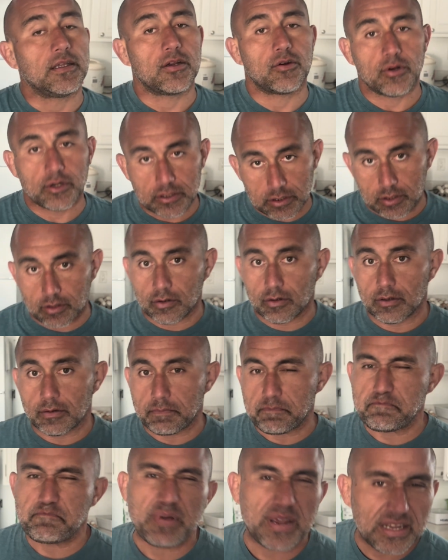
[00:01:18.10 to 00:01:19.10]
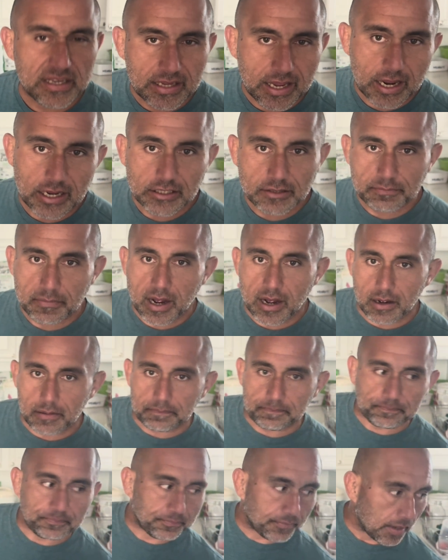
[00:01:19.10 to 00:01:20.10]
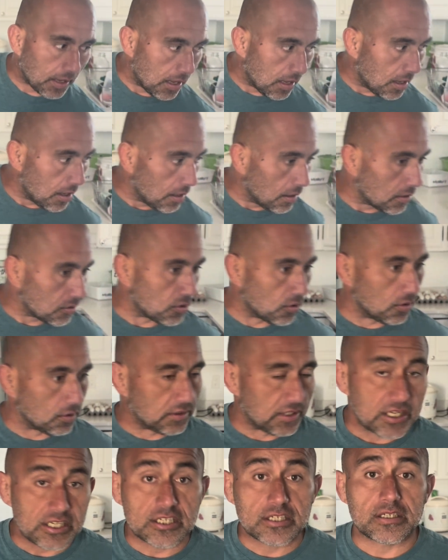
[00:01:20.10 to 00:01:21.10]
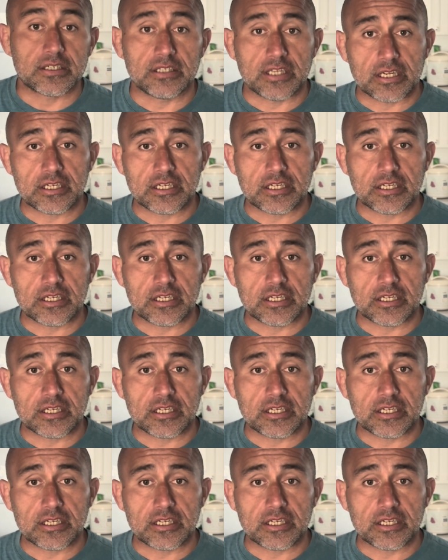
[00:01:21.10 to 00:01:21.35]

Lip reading: Cristo, Big K's mom. So this